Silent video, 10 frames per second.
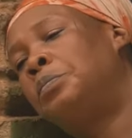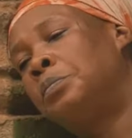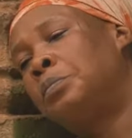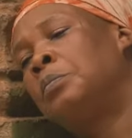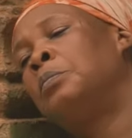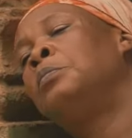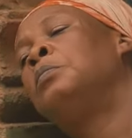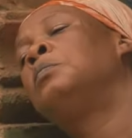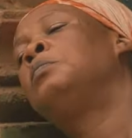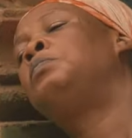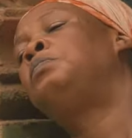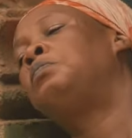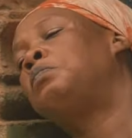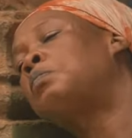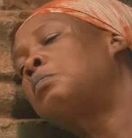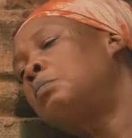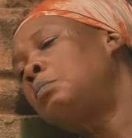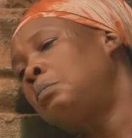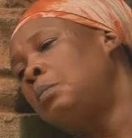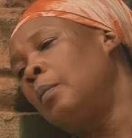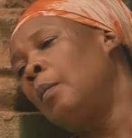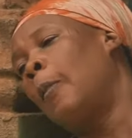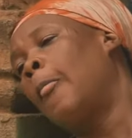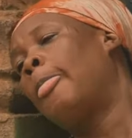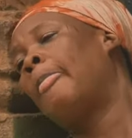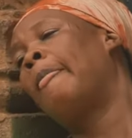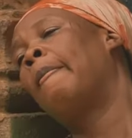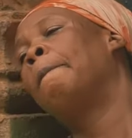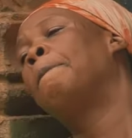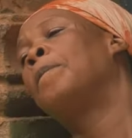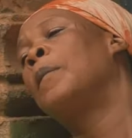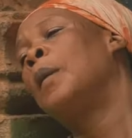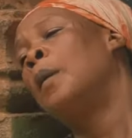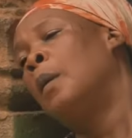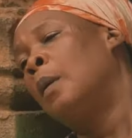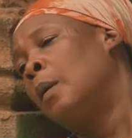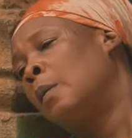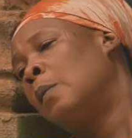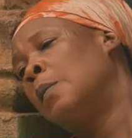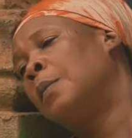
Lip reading: because your own daughter refused to listen to you? You want to destroy her? Why?